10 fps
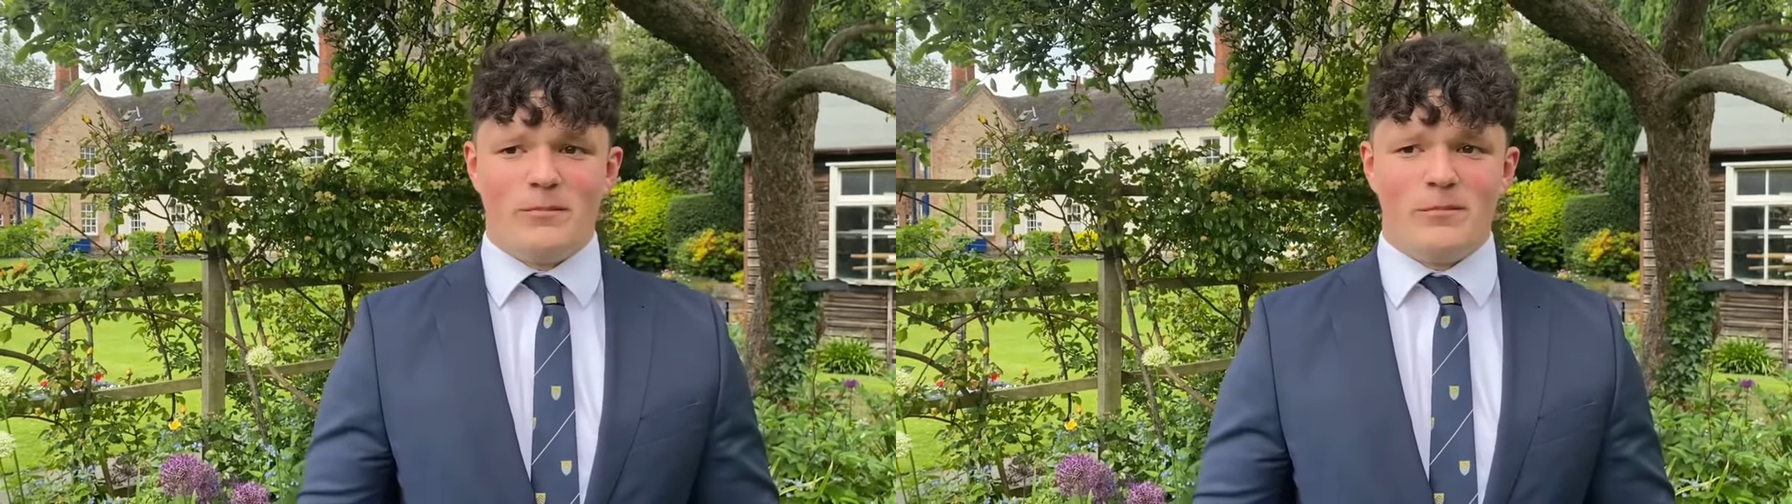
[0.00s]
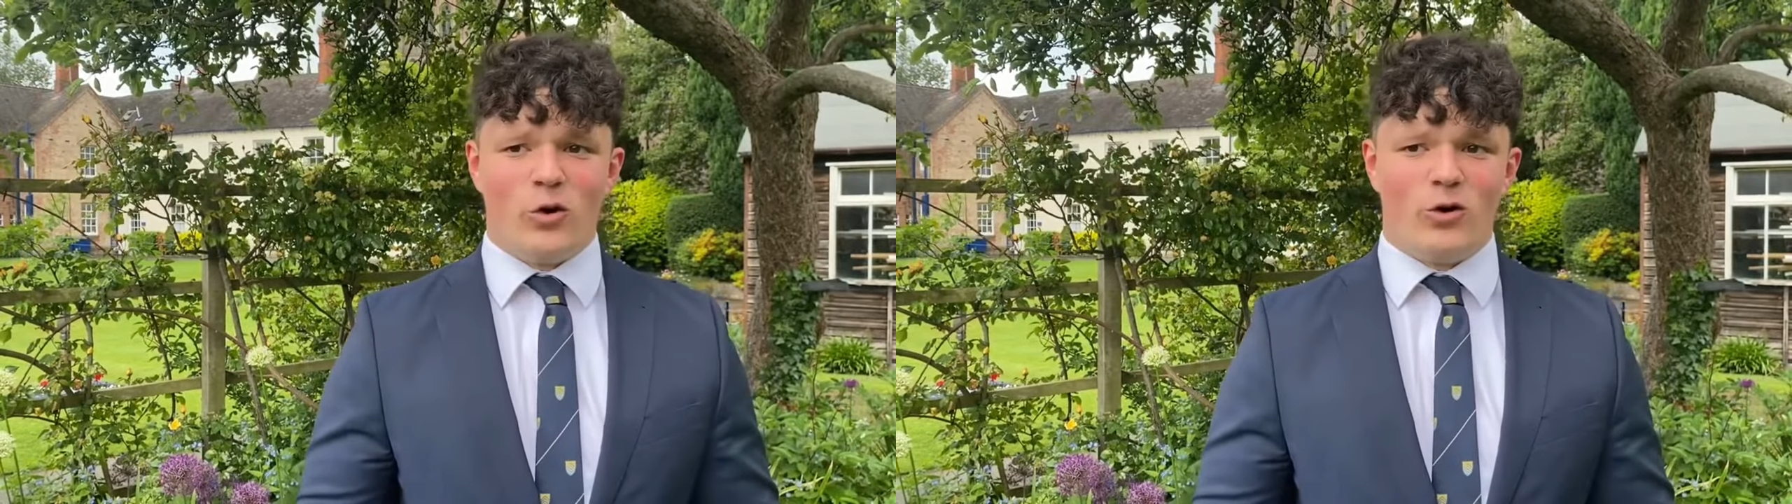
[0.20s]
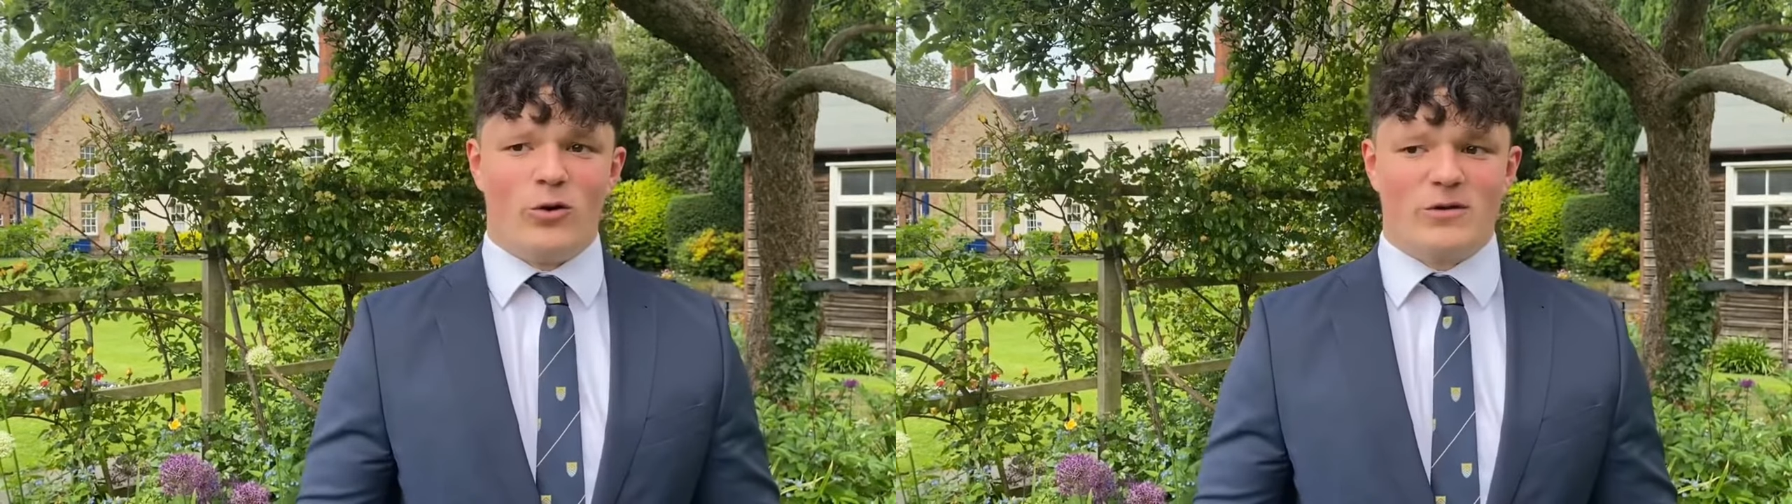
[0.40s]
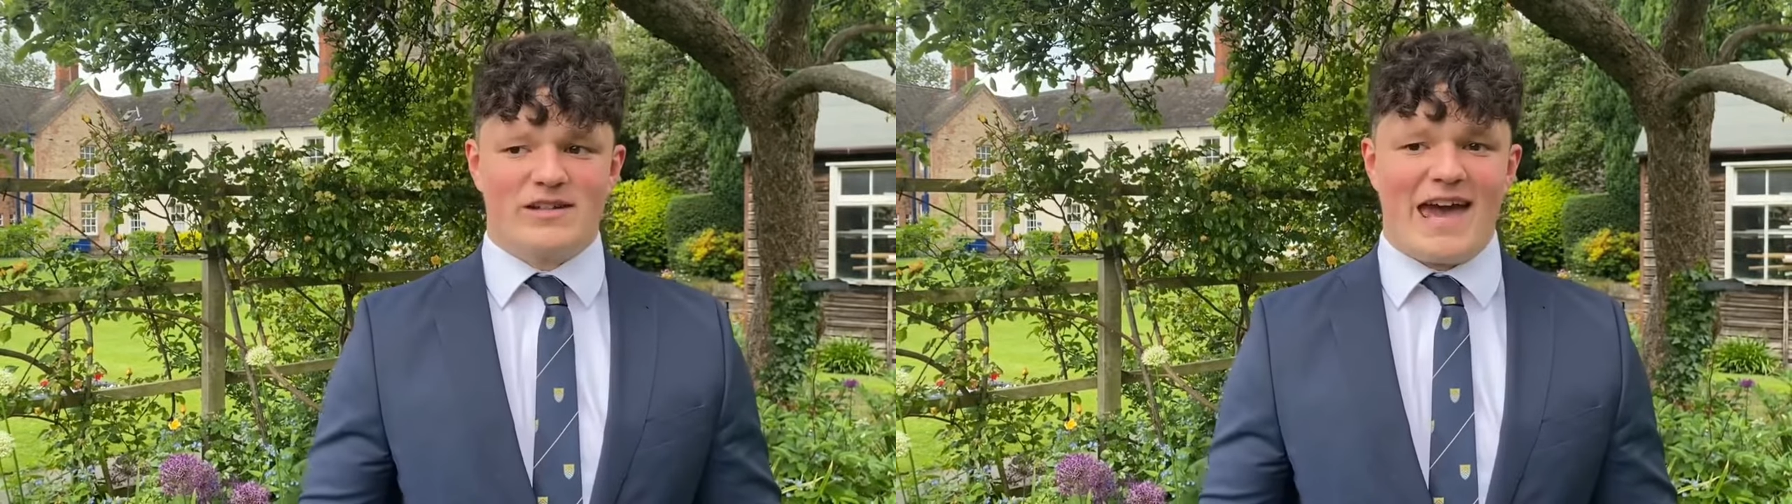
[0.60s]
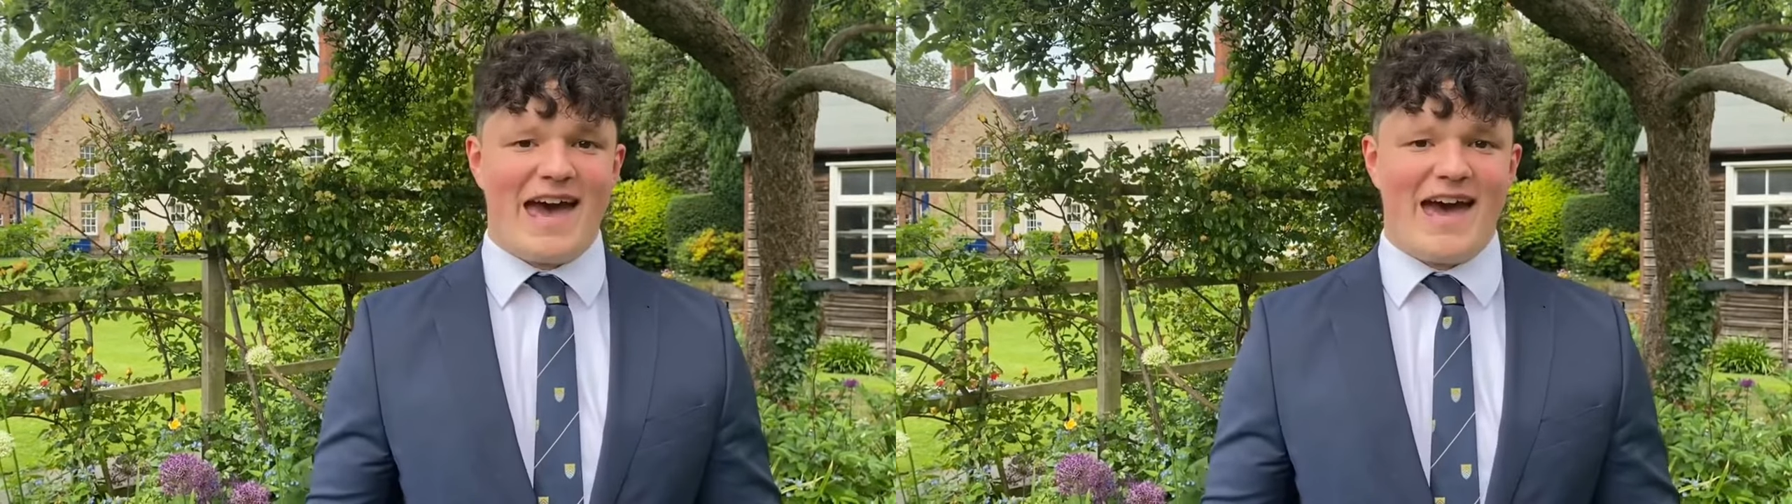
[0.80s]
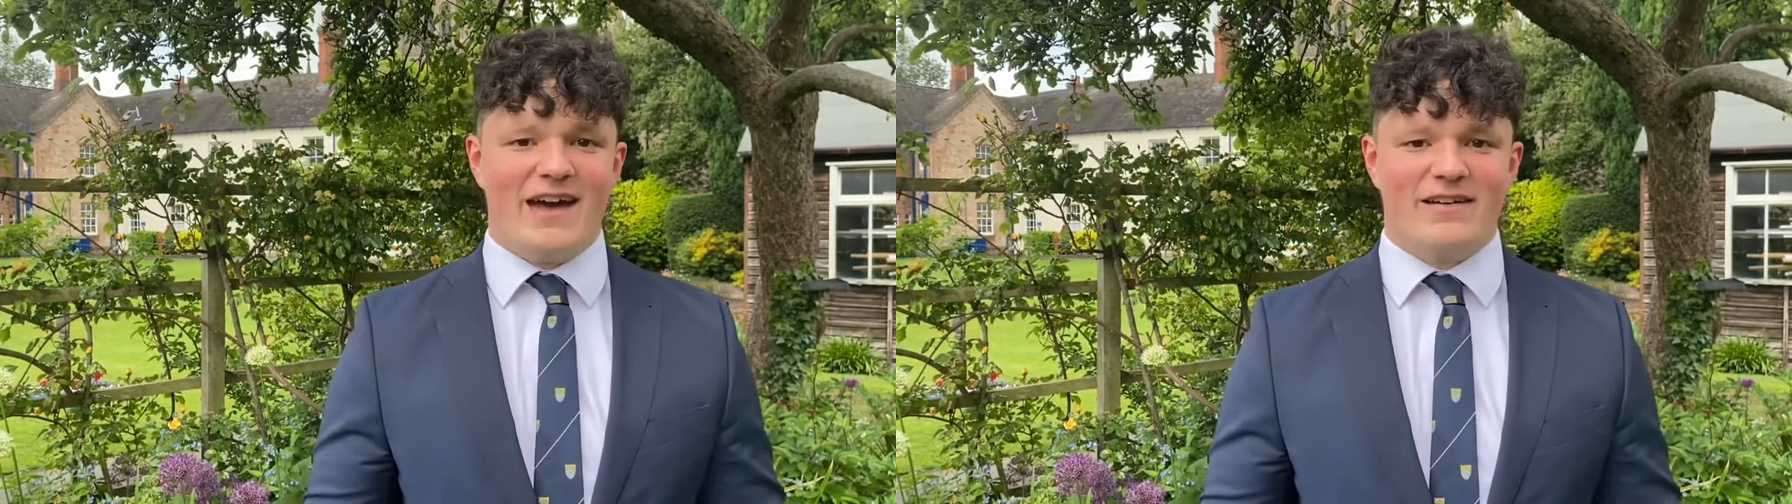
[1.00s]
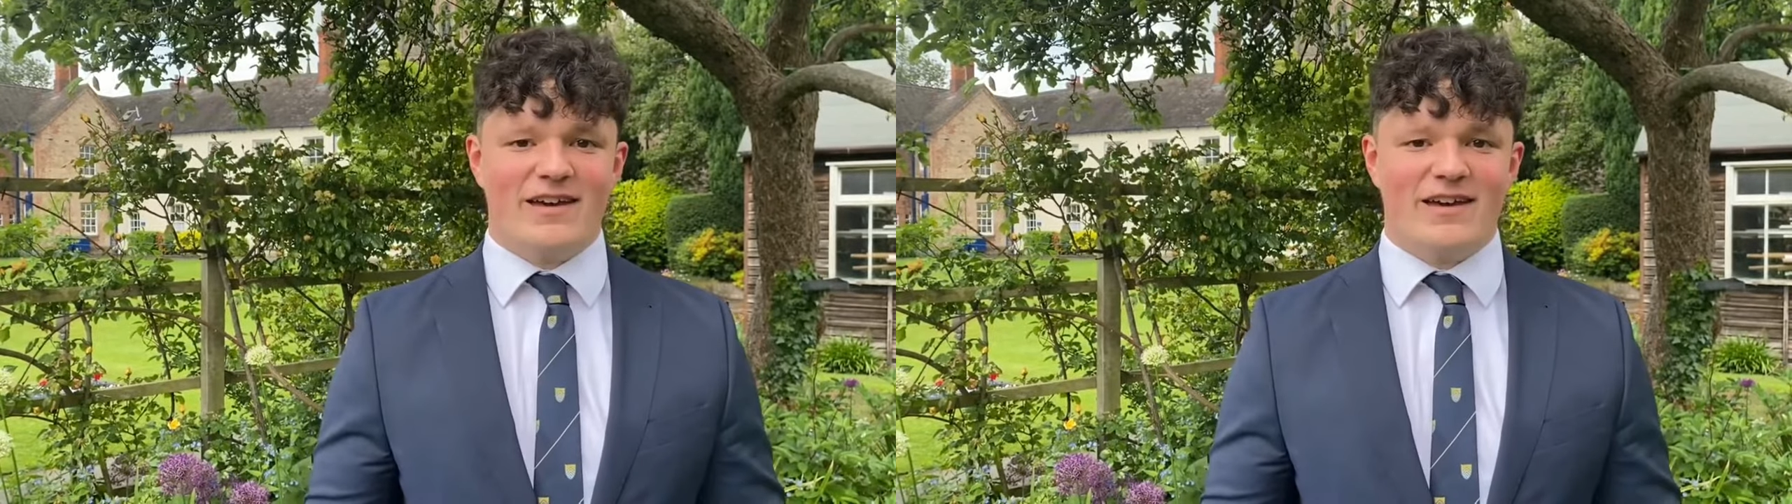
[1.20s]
more care